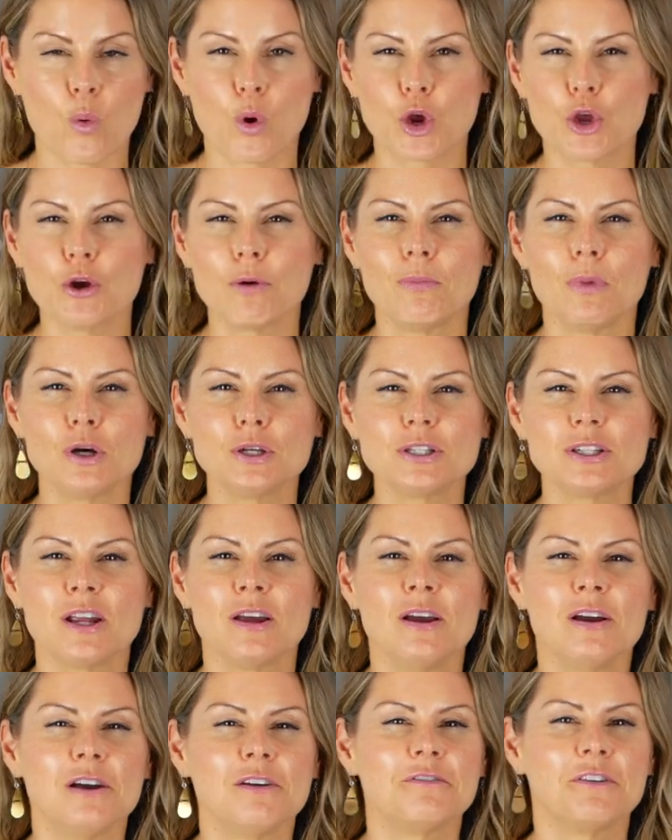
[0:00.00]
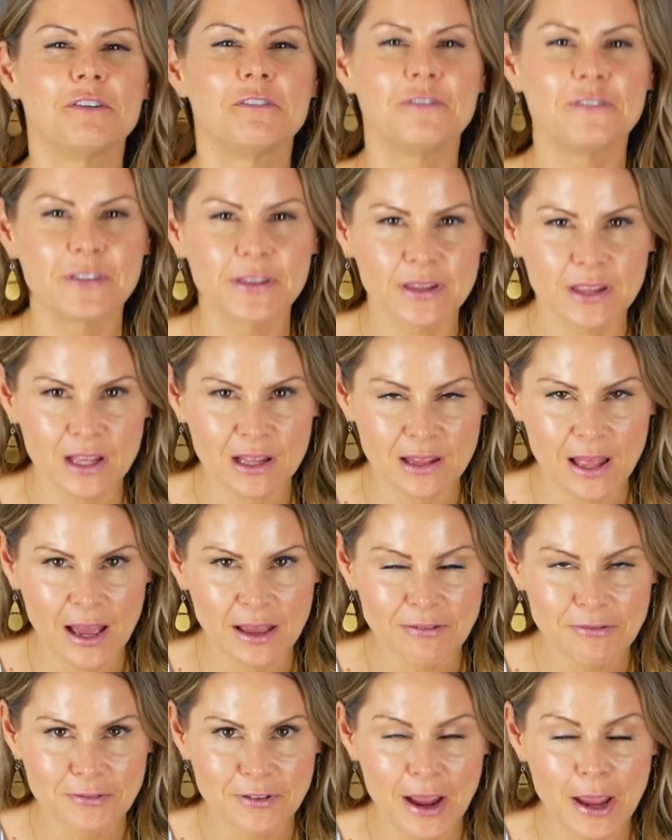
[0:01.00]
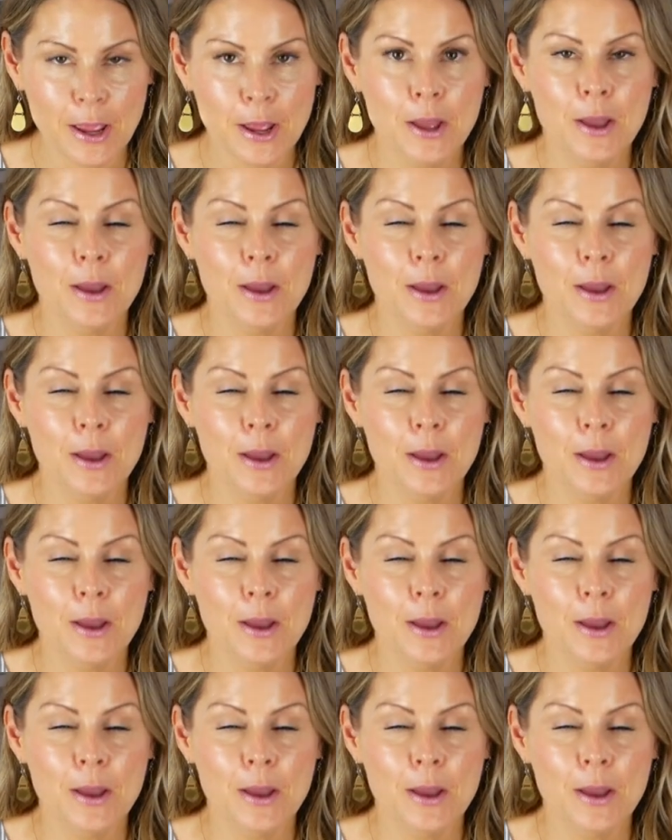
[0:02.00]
or your most fulfilling life, right?